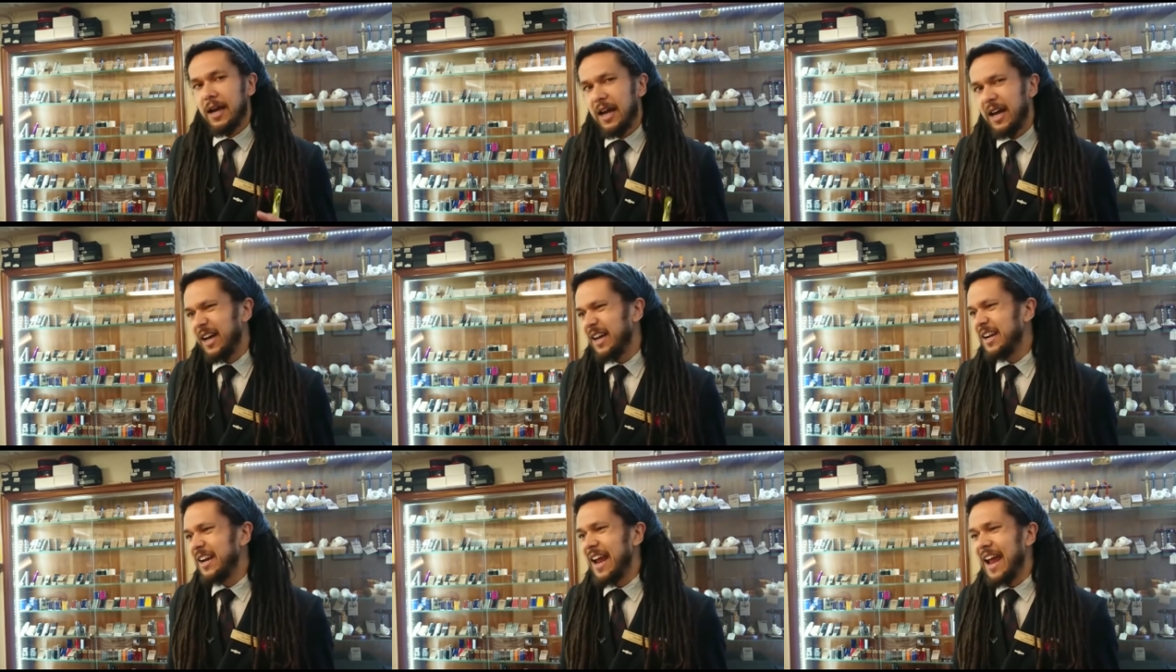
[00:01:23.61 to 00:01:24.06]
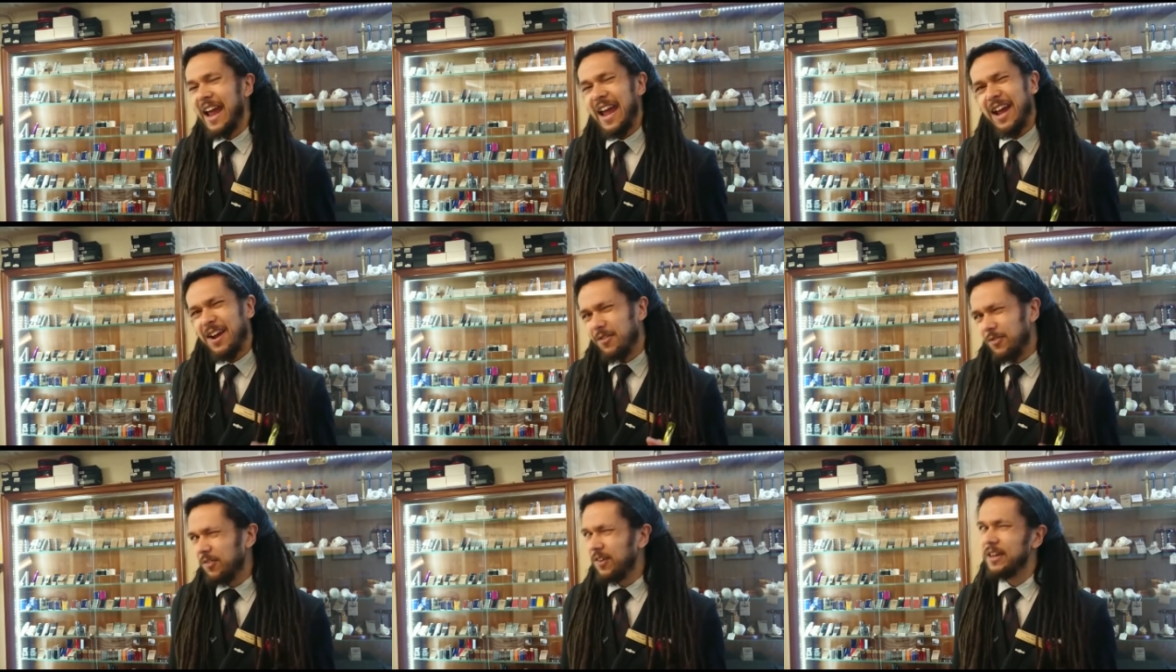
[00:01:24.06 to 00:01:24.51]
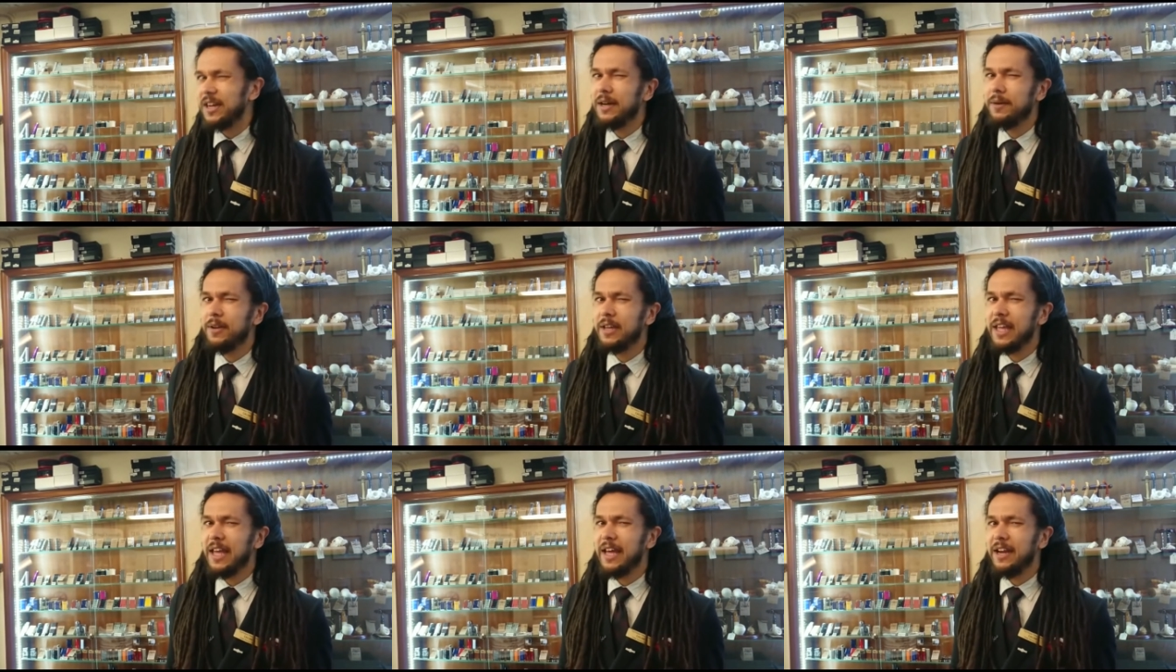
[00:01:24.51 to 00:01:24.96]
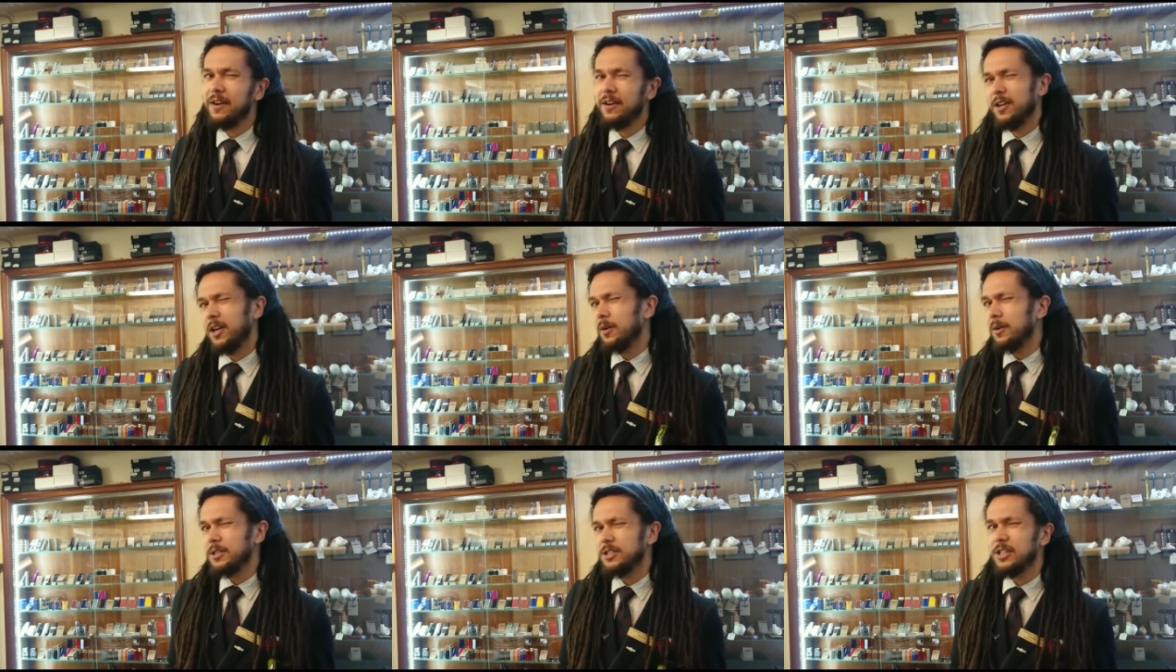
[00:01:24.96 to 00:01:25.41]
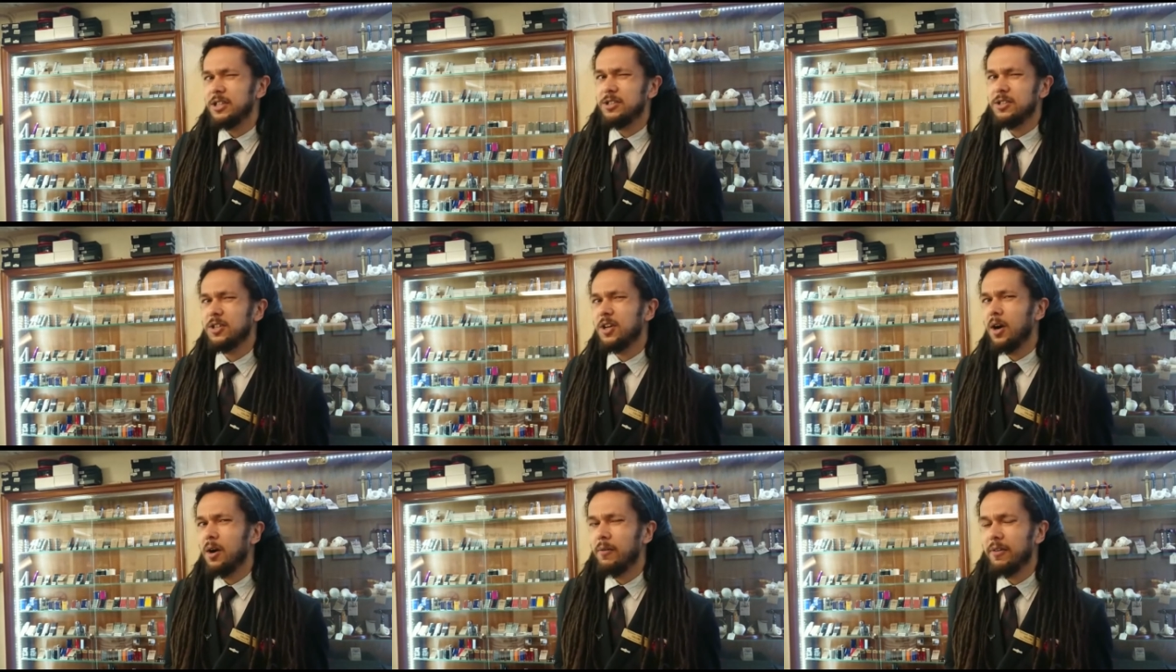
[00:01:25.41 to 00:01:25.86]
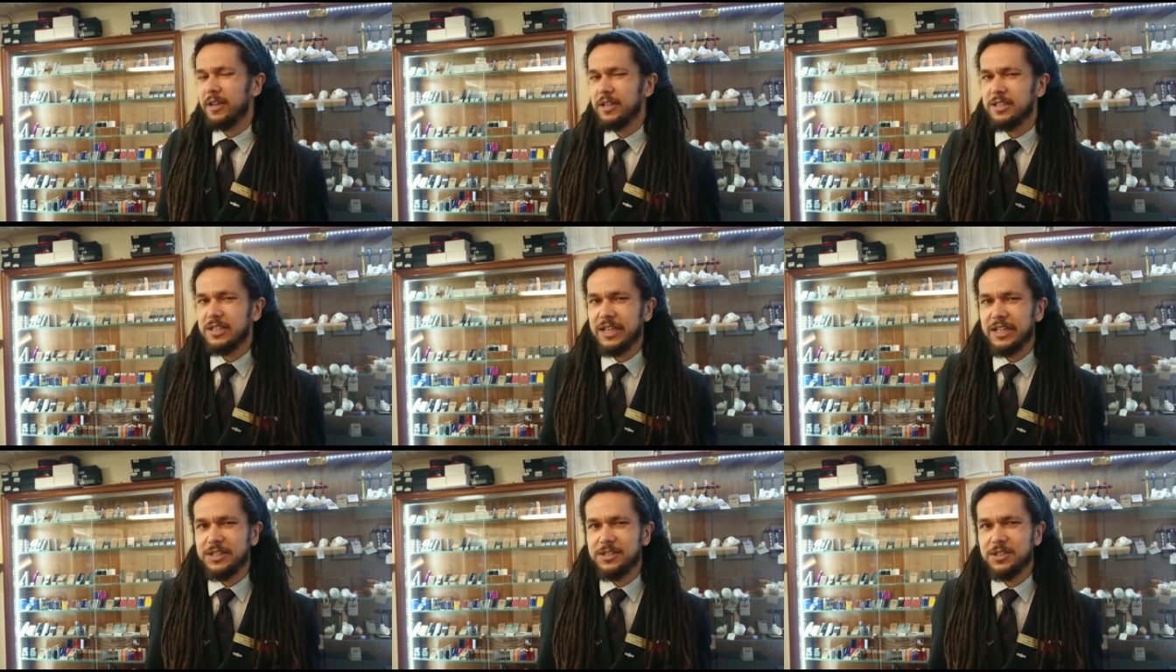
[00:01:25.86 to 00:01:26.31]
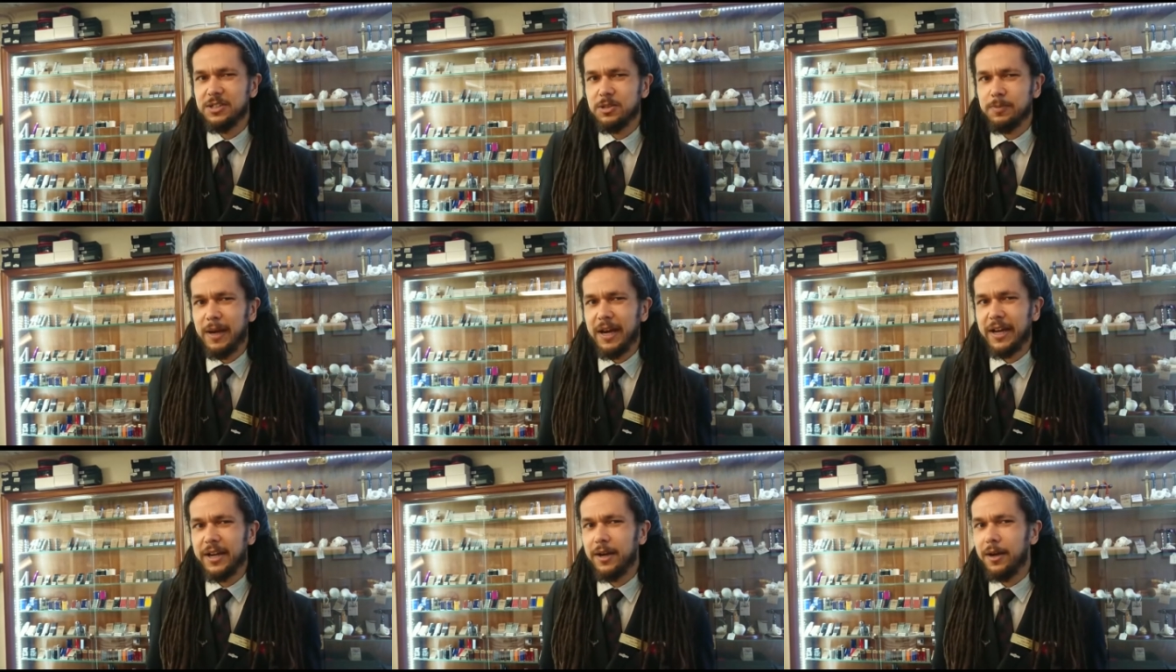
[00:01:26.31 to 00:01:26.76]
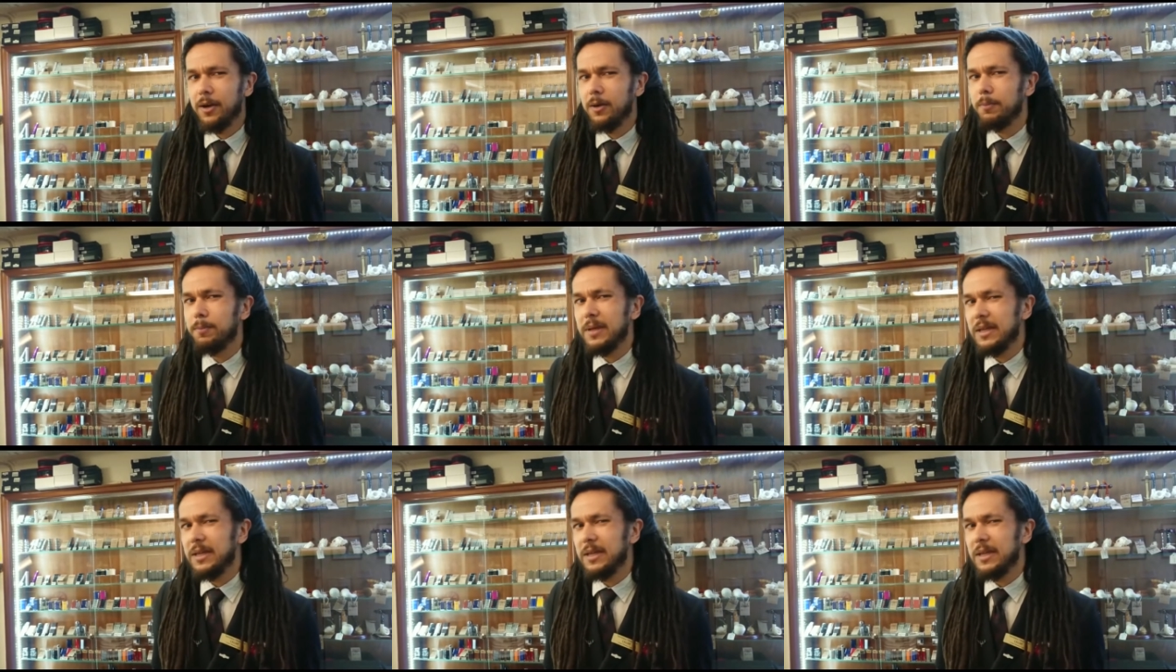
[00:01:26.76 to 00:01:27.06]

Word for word: and every now and again, I know I said you can't really taste the tobacco,